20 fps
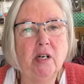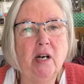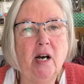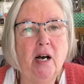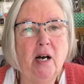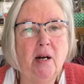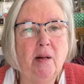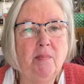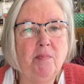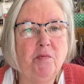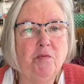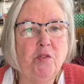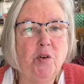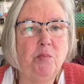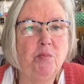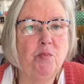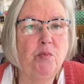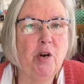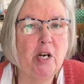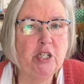
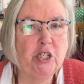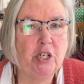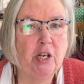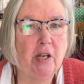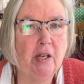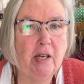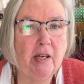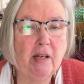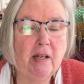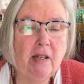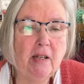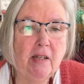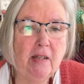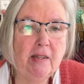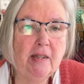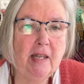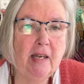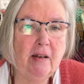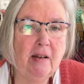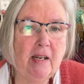from Russia,
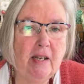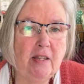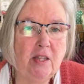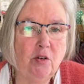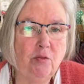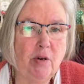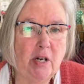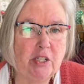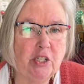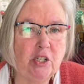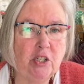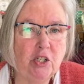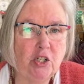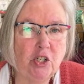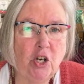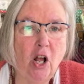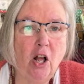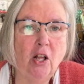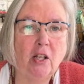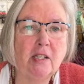in the Russian
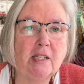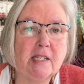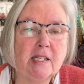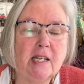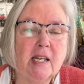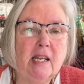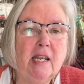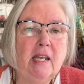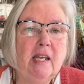shawls,